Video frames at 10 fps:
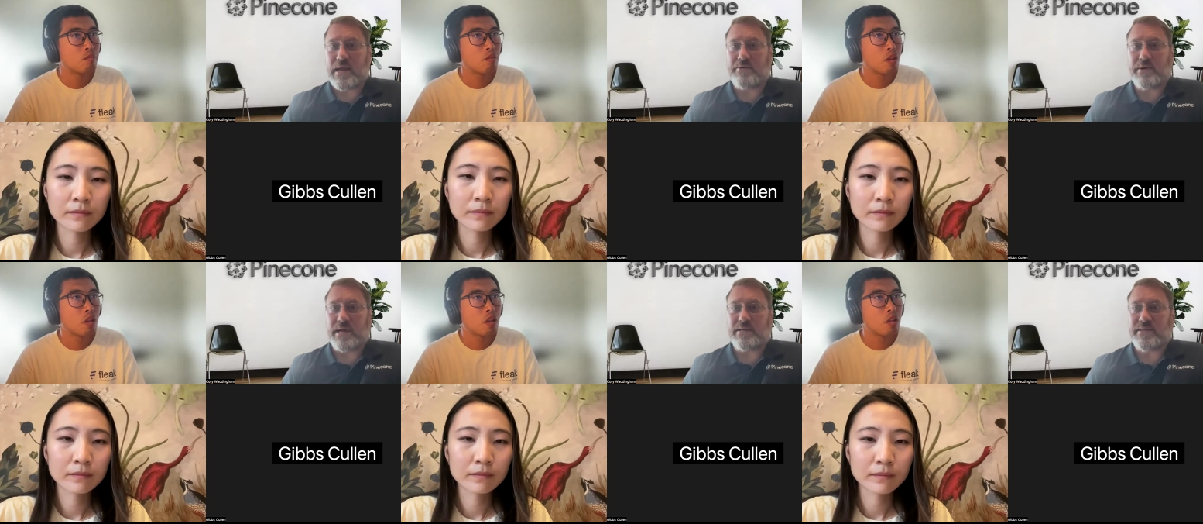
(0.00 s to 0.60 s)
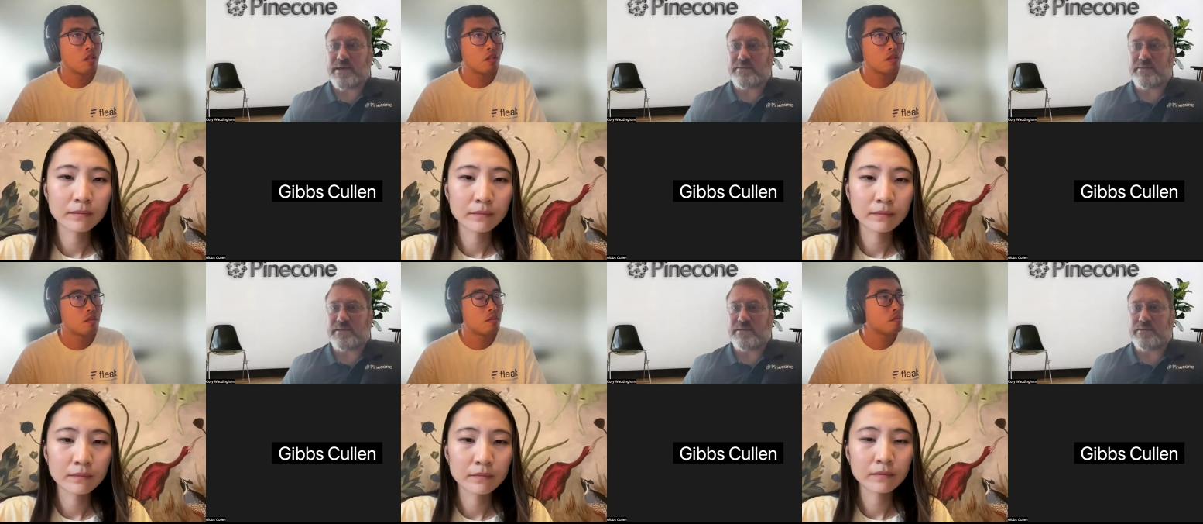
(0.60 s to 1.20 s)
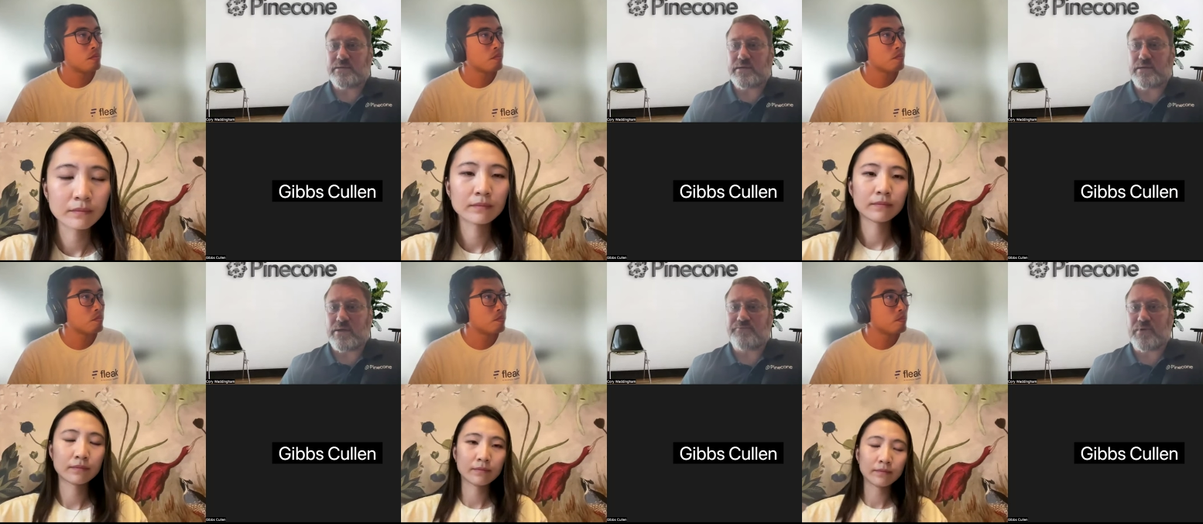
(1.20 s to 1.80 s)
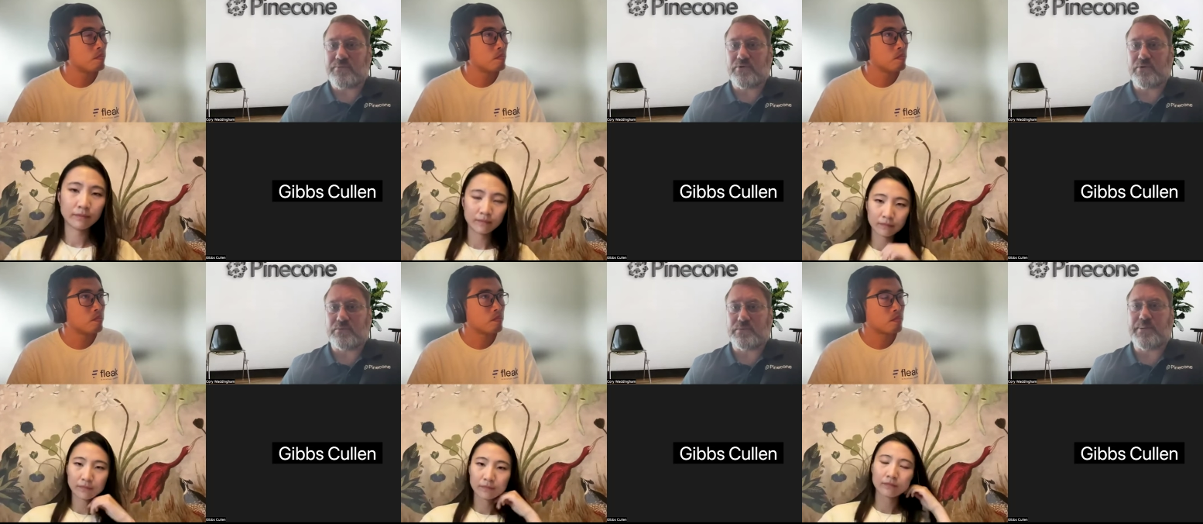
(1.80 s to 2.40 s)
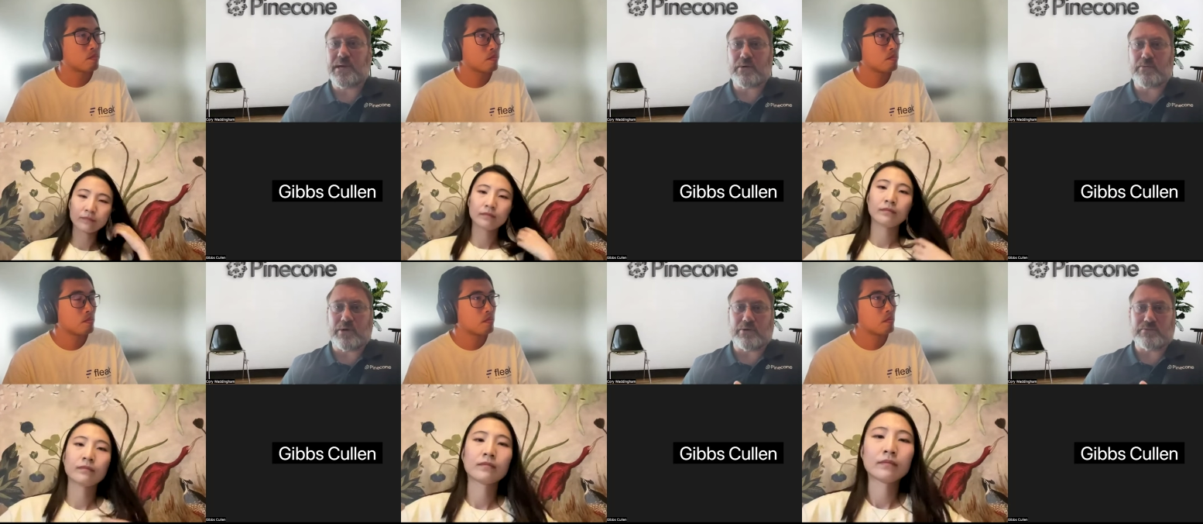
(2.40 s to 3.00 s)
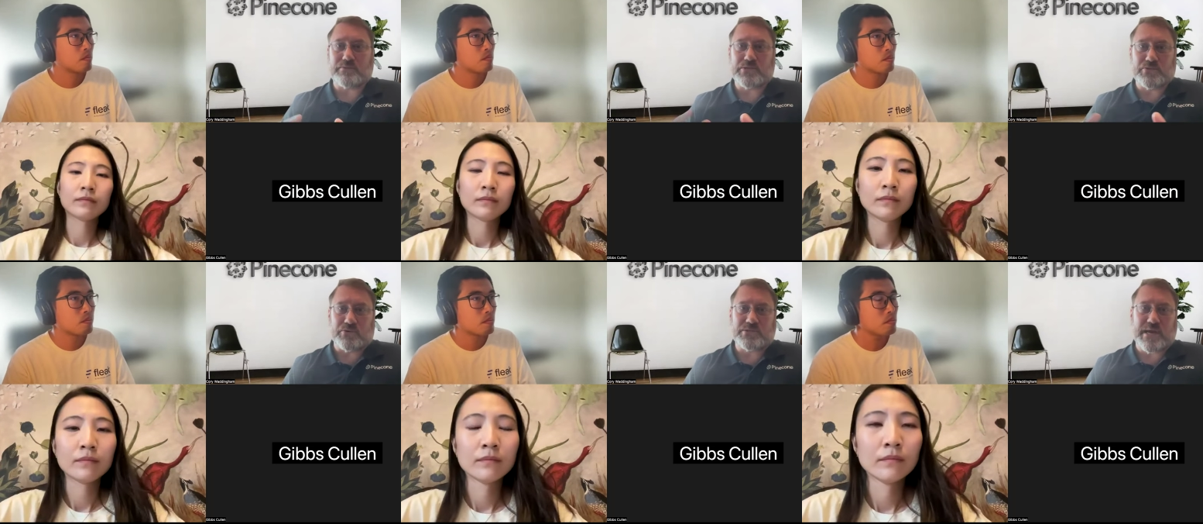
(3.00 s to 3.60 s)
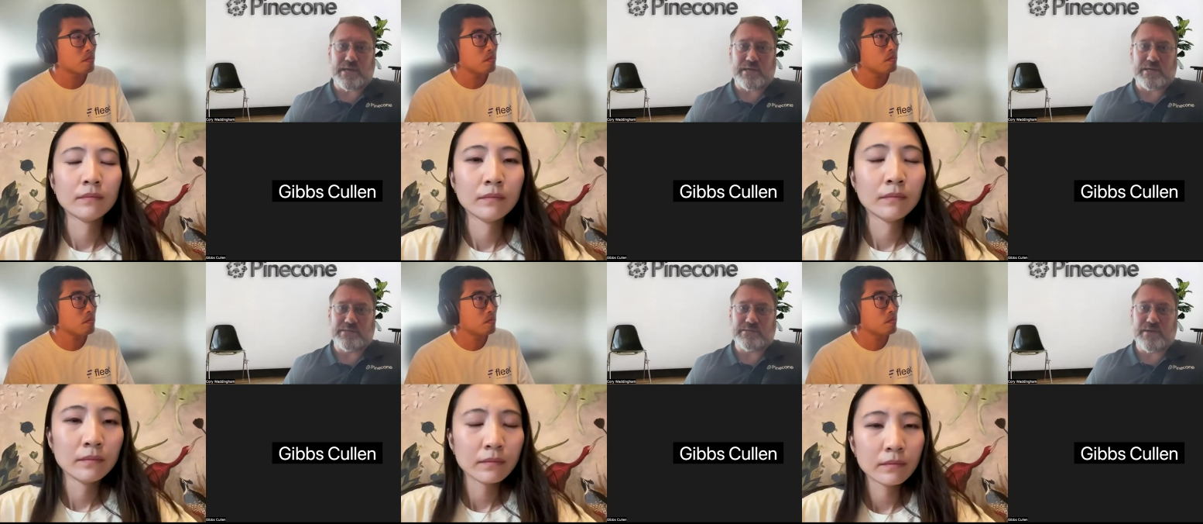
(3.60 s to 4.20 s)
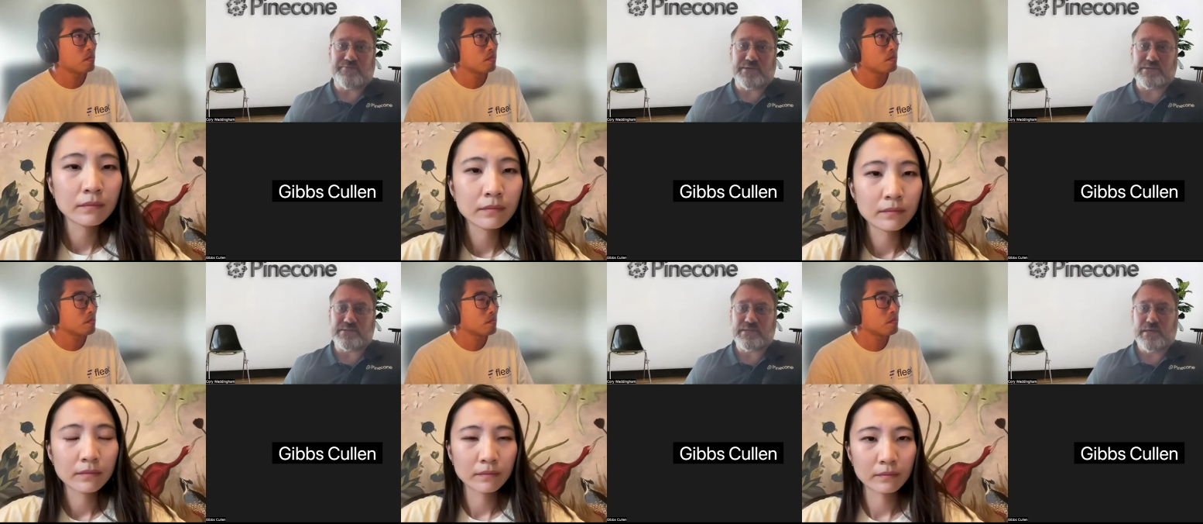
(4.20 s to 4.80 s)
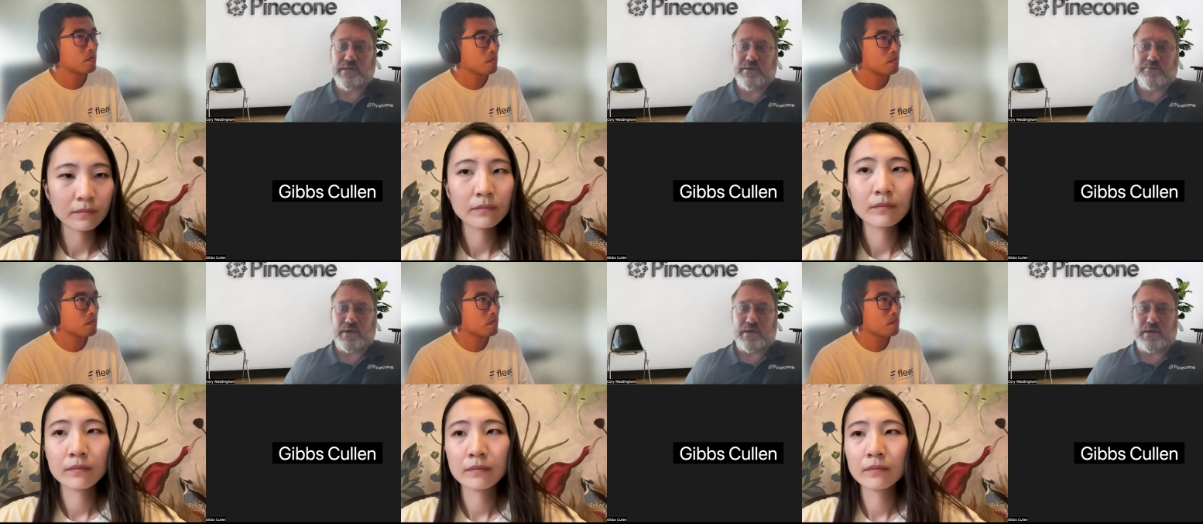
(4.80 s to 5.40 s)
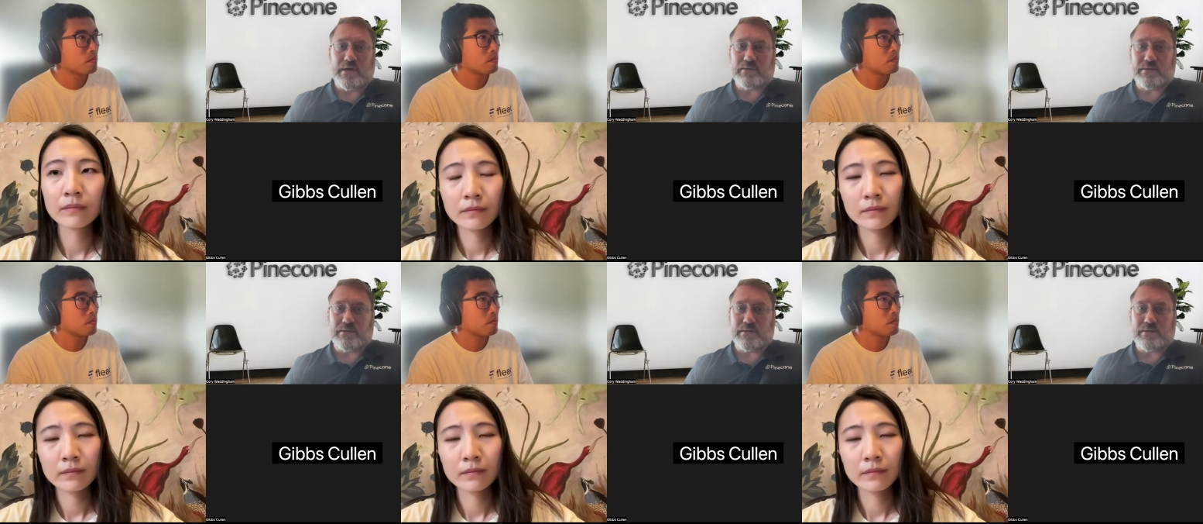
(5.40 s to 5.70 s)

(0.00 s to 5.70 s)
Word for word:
Speaker 1: I, I would add to that that you know, if if you're depending on what your source data is, if it's uh,